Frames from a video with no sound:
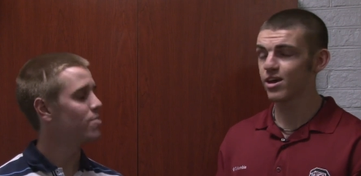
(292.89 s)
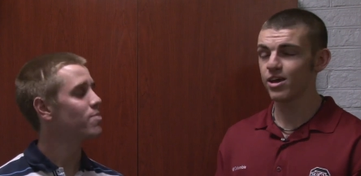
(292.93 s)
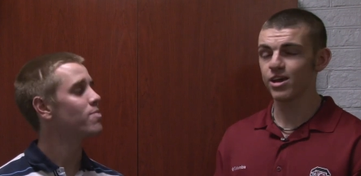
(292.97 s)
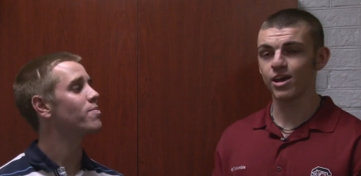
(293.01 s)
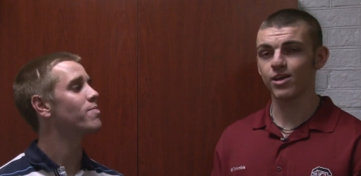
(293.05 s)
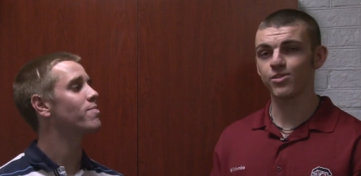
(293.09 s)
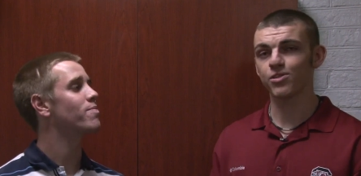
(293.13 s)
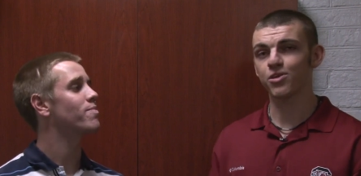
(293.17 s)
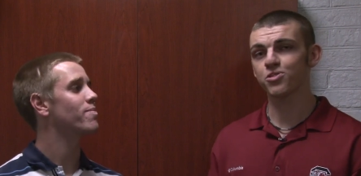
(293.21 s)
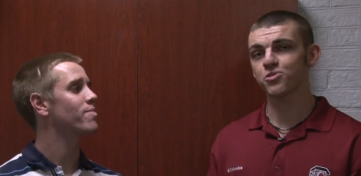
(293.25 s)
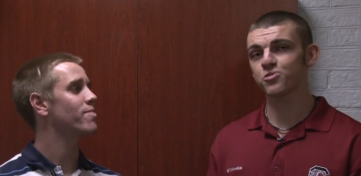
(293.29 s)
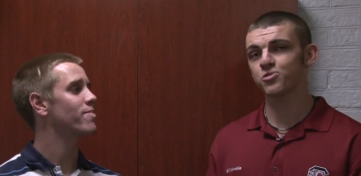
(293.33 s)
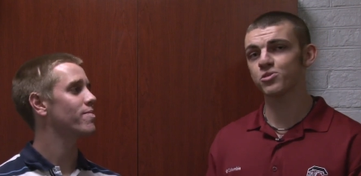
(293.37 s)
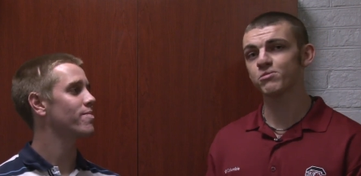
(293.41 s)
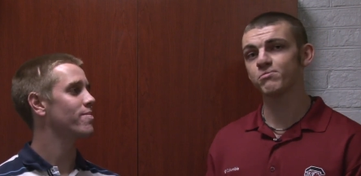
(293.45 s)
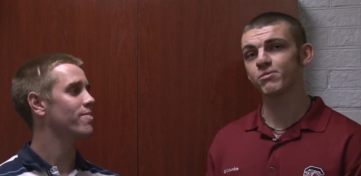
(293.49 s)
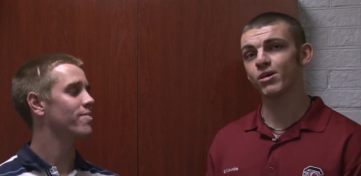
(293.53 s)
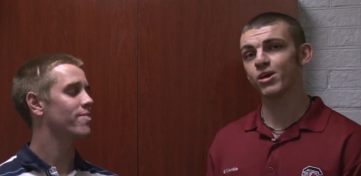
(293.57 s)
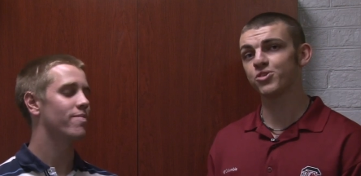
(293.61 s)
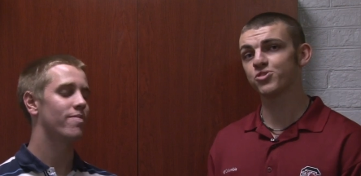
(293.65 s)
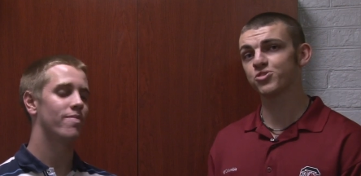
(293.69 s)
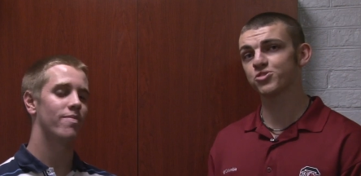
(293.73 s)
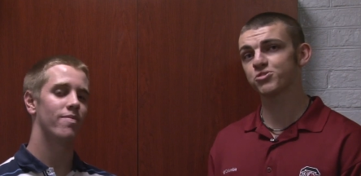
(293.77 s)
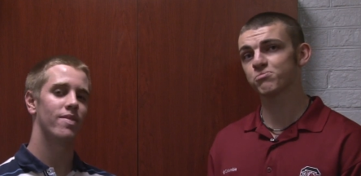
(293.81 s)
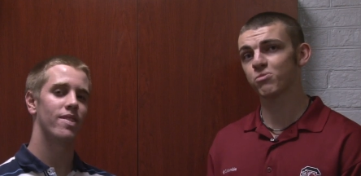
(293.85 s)
Speaker 1: in the three
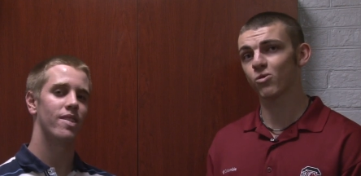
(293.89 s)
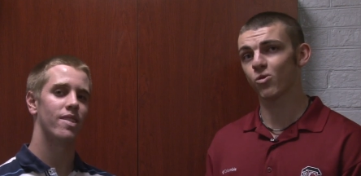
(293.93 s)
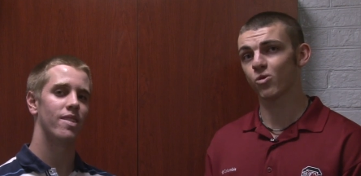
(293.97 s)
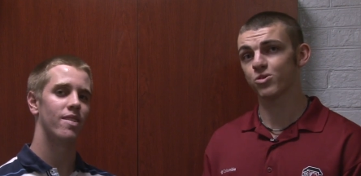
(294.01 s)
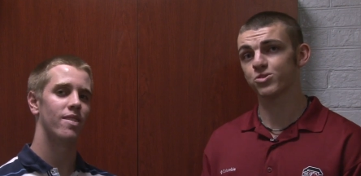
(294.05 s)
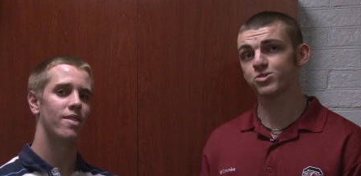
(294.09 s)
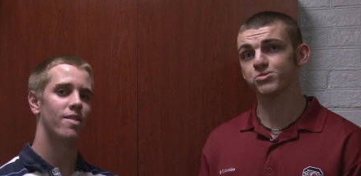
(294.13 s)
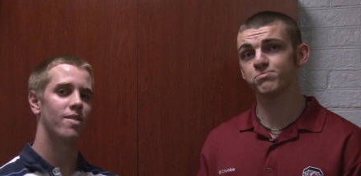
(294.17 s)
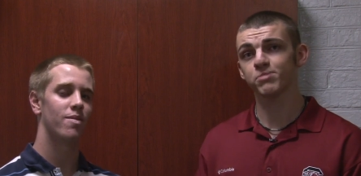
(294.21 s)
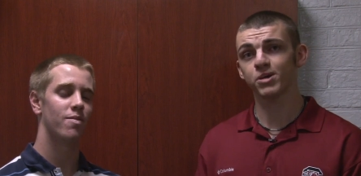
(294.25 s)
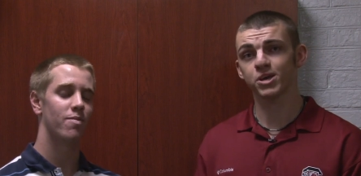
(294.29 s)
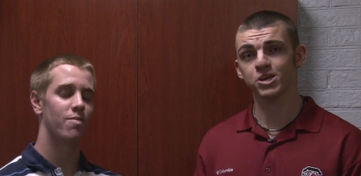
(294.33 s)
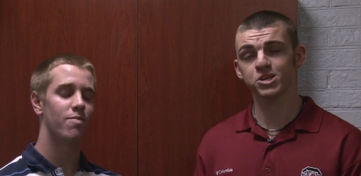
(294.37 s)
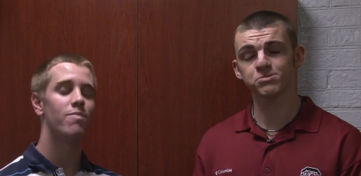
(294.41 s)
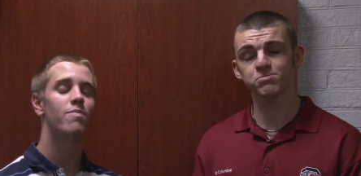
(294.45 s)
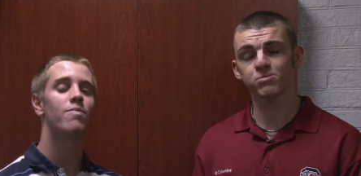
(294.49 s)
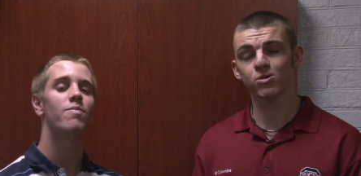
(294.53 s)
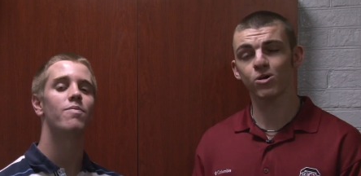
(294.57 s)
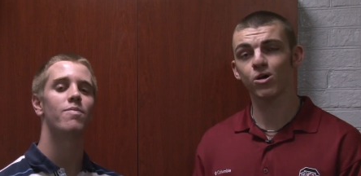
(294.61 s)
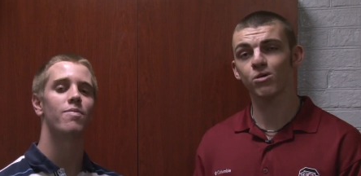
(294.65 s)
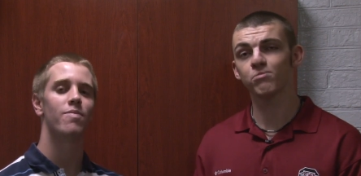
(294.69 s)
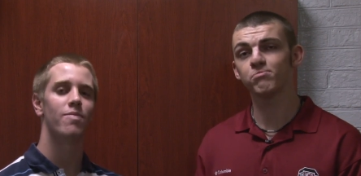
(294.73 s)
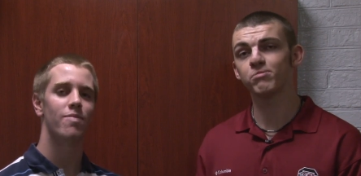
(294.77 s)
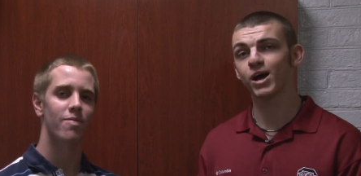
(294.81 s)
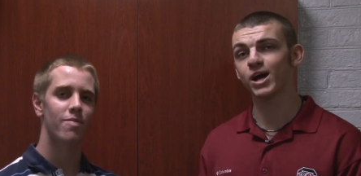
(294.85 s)
major sports
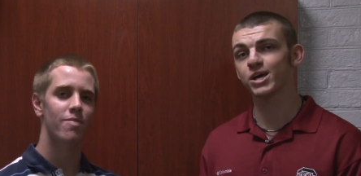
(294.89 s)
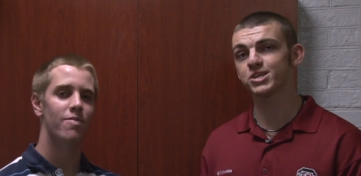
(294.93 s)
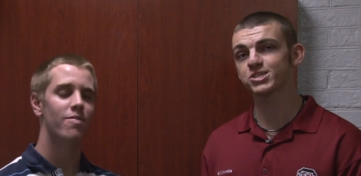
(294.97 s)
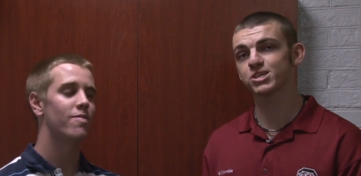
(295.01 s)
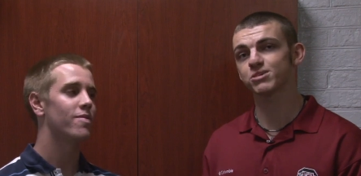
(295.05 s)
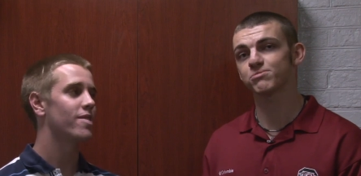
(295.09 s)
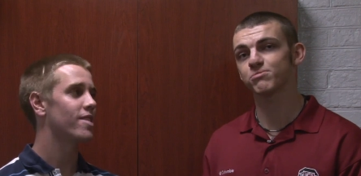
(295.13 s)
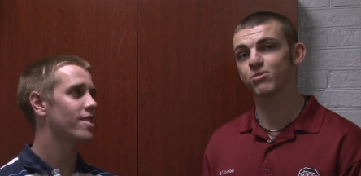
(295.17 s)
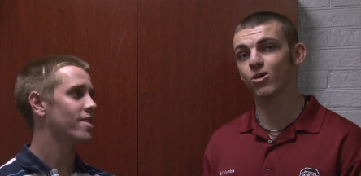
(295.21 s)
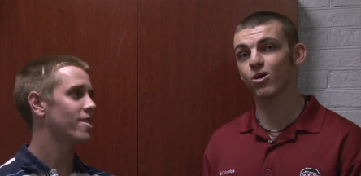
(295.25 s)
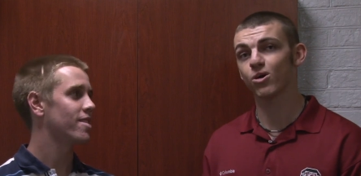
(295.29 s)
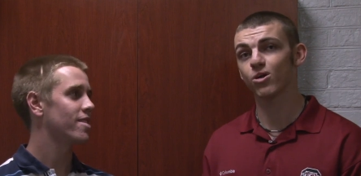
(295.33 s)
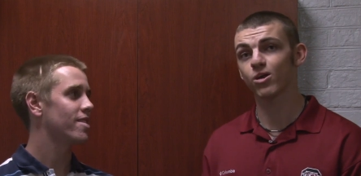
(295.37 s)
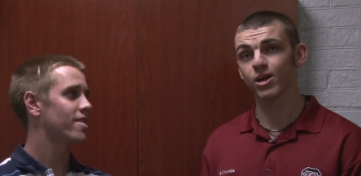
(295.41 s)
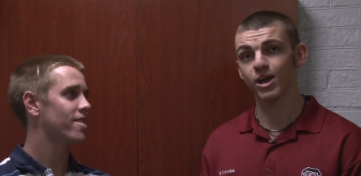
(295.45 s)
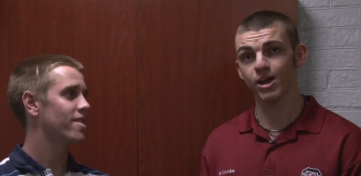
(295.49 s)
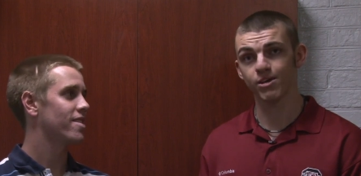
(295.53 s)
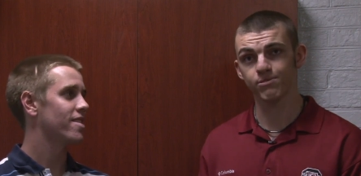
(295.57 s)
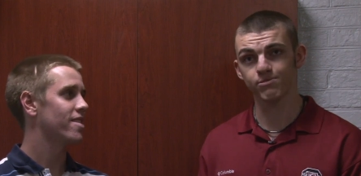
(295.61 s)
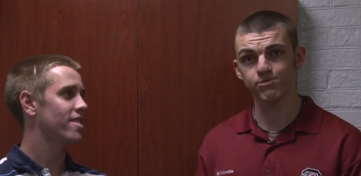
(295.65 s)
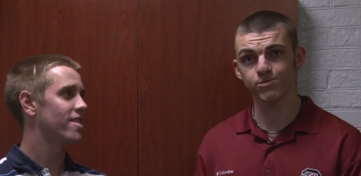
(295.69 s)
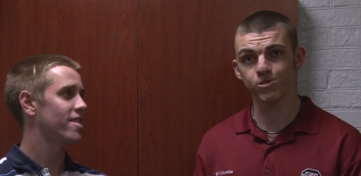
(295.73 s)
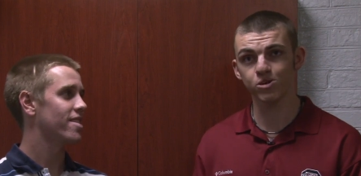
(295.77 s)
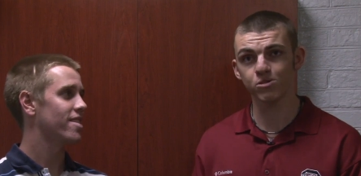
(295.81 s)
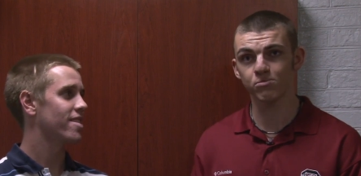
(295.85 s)
baseball, basketball, and
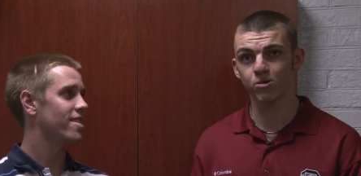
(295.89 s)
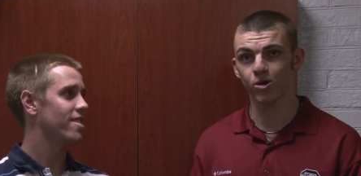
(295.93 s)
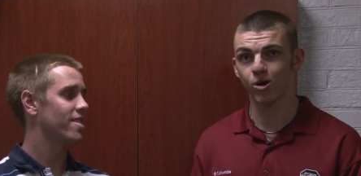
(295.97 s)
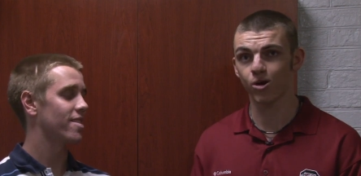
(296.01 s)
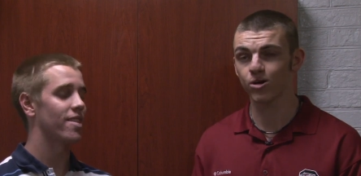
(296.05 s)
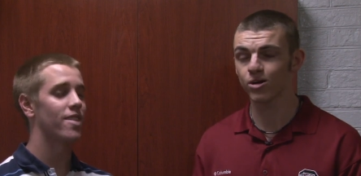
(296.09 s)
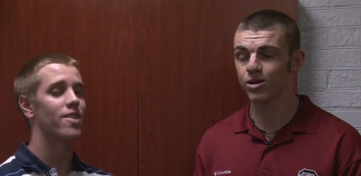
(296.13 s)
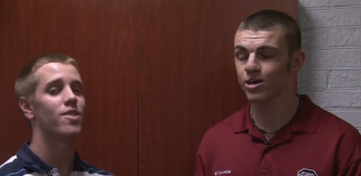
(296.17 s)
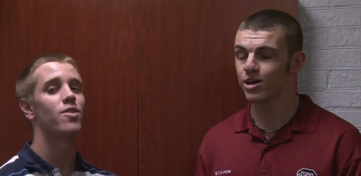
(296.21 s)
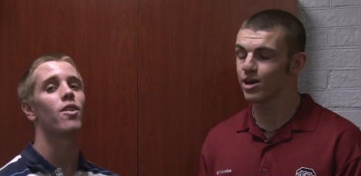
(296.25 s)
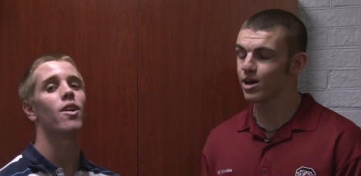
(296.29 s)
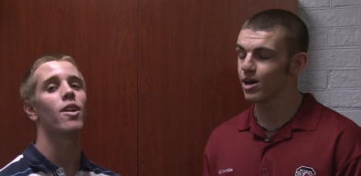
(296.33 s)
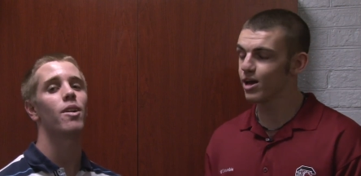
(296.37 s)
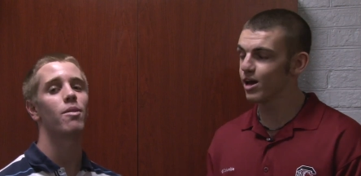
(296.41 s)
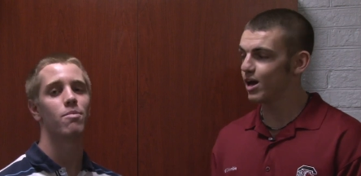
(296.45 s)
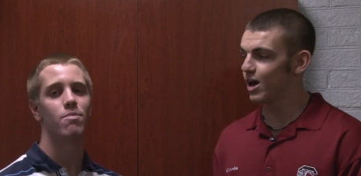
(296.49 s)
football. That's right.